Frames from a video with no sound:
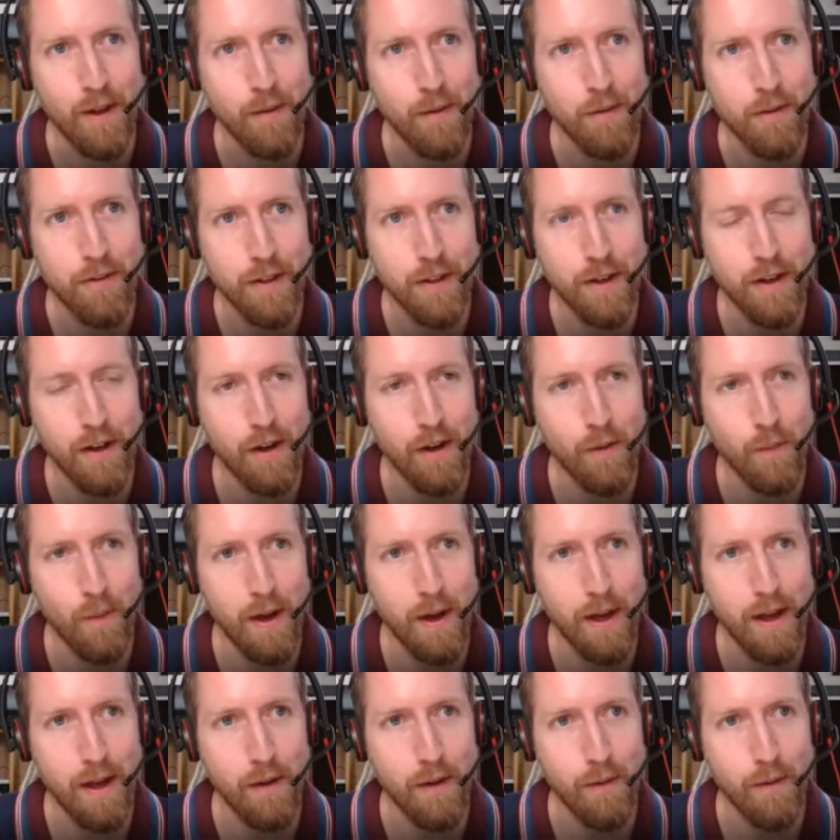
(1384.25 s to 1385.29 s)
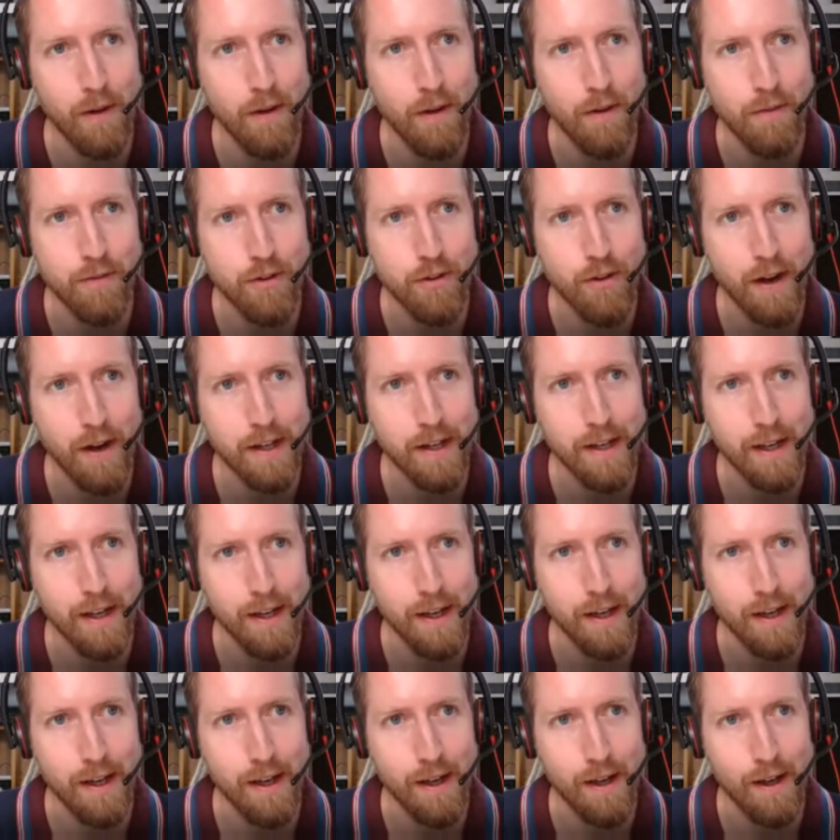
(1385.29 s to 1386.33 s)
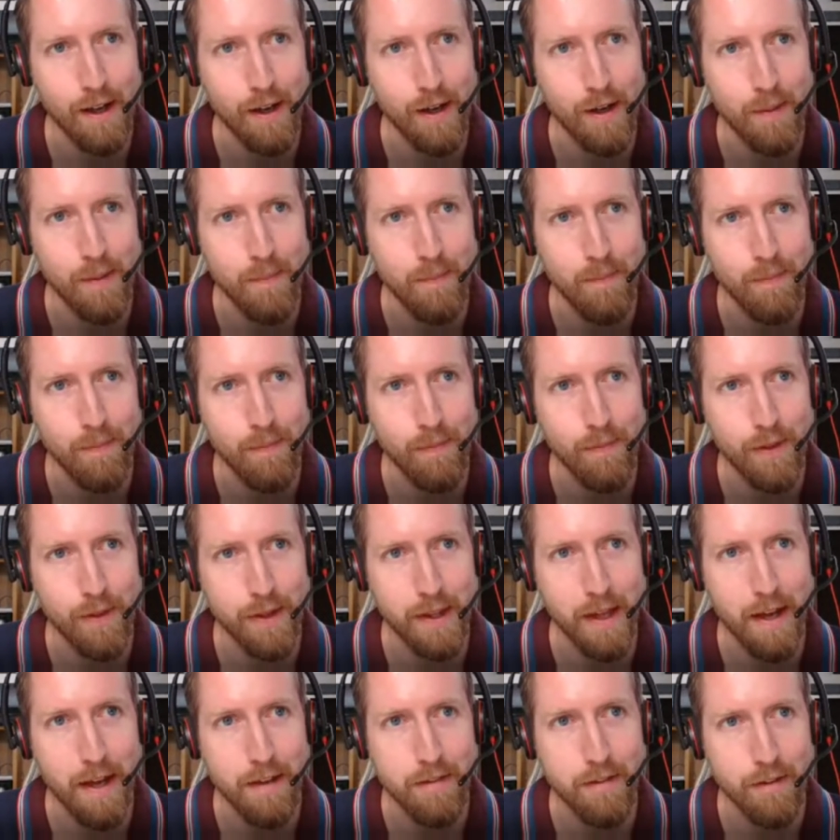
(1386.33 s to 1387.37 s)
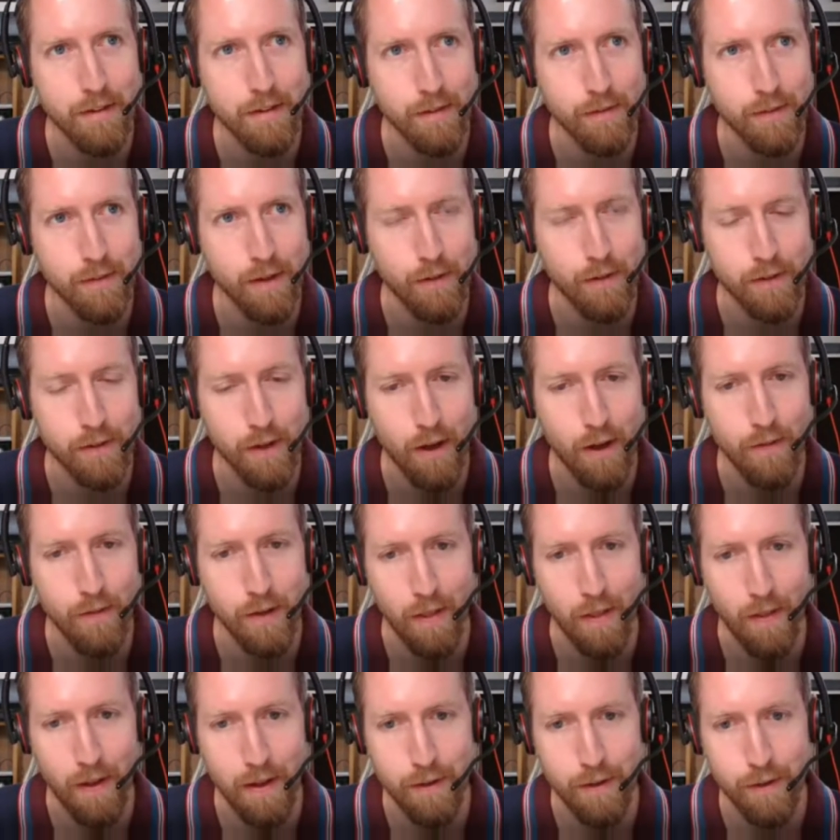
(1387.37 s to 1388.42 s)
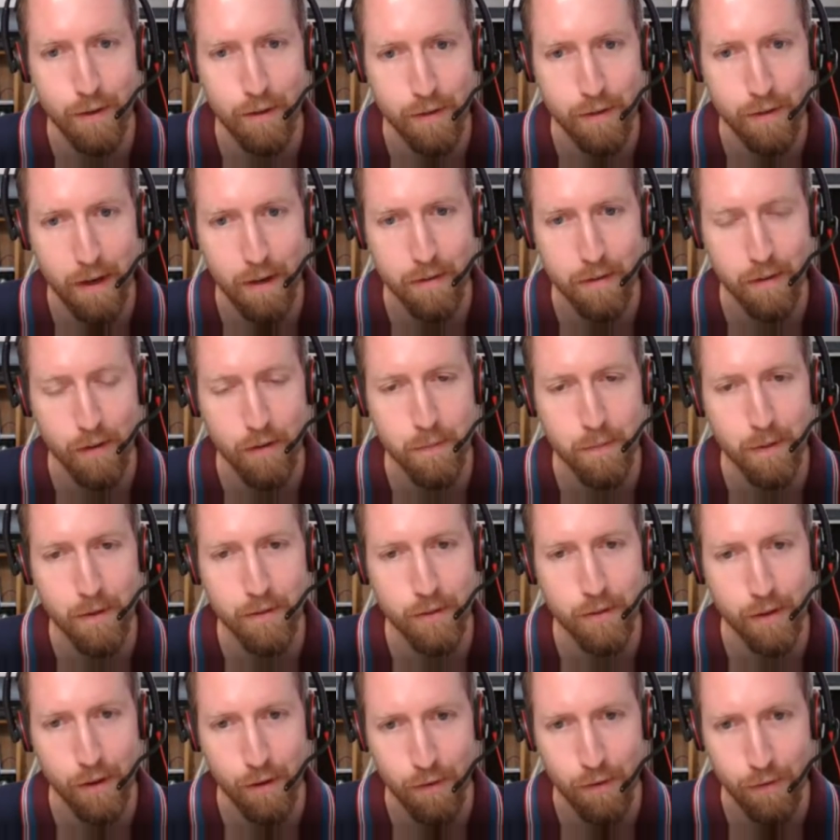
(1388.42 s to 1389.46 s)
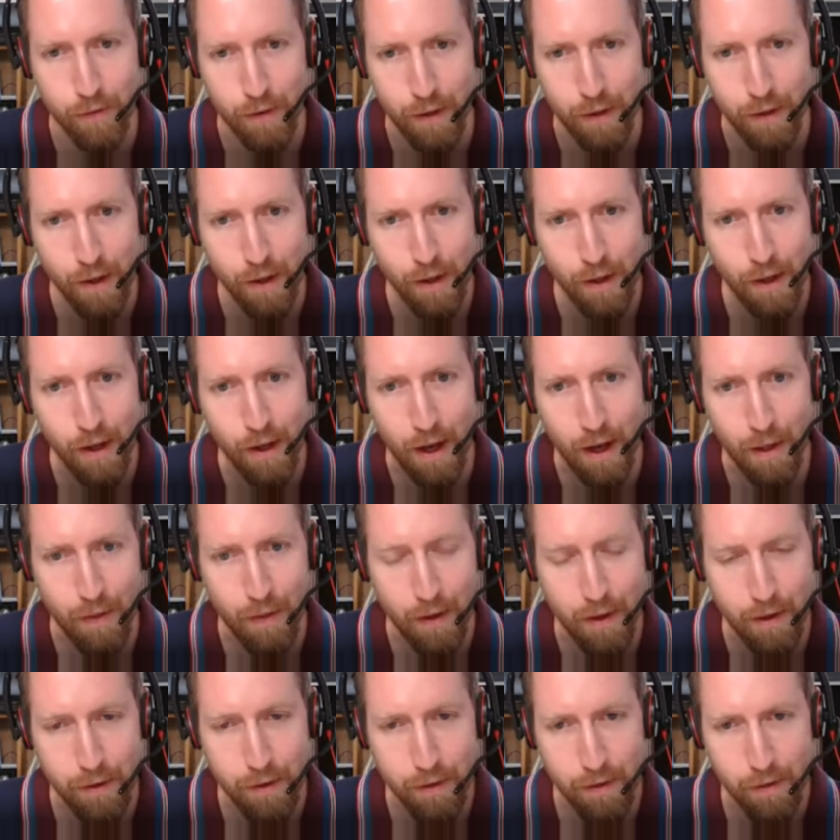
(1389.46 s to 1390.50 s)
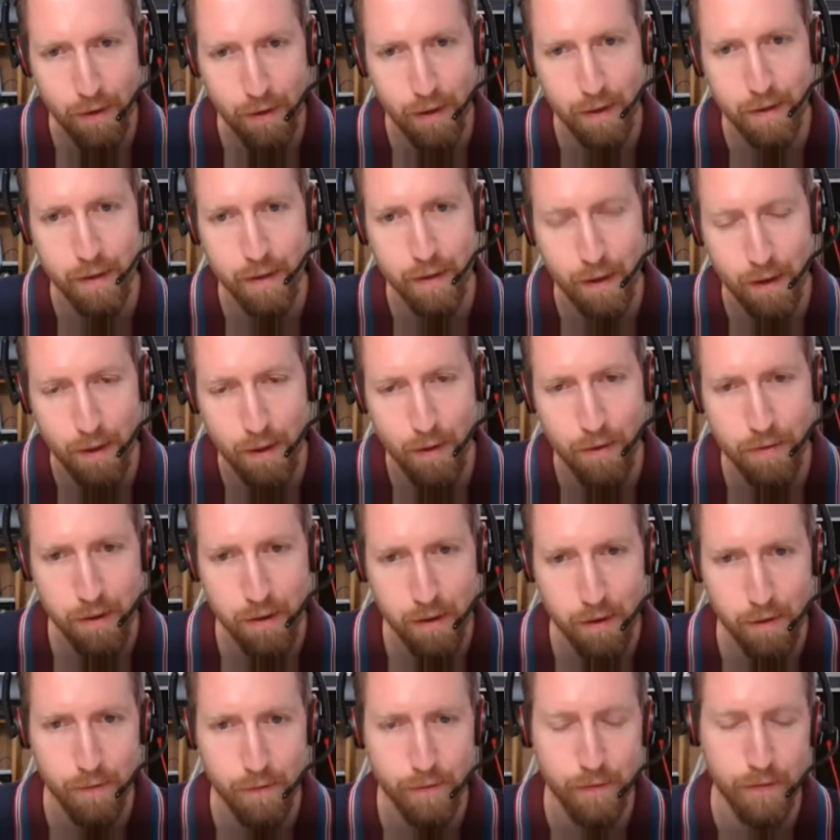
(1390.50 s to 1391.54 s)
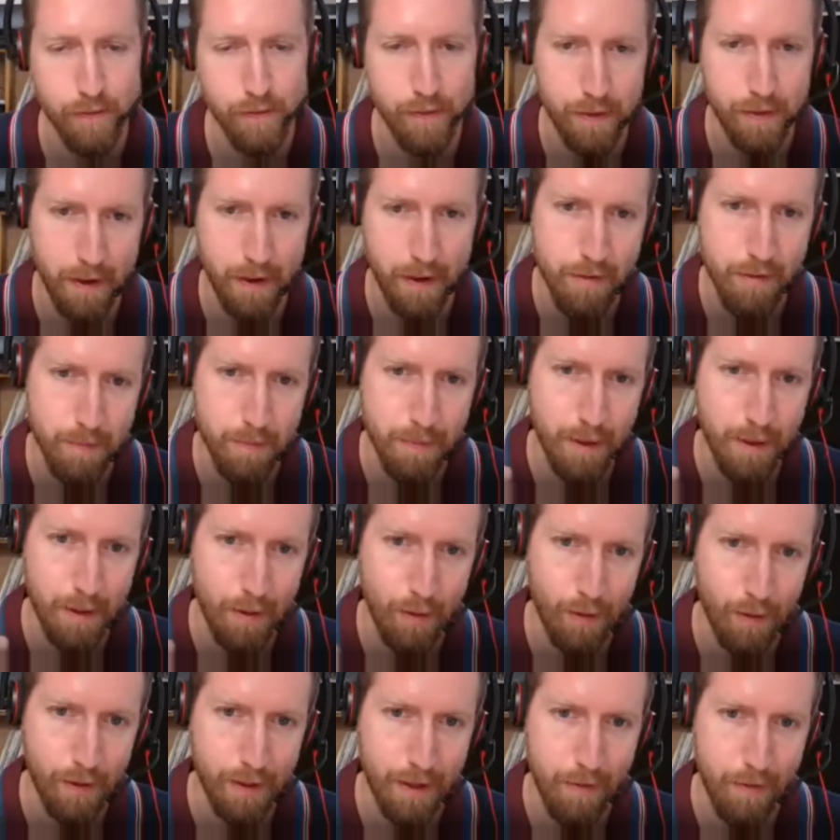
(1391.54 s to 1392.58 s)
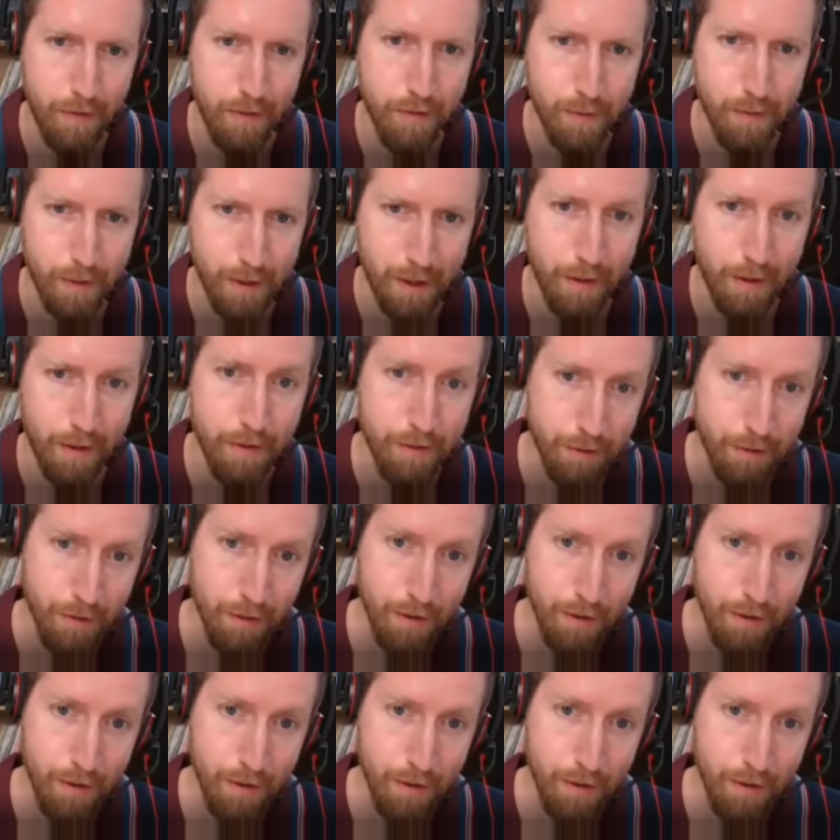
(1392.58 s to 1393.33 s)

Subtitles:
Was there not a way of tracking the cases of COVID, and they'd use an Excel spreadsheet or something, and they'd instead of the data being organized into a nice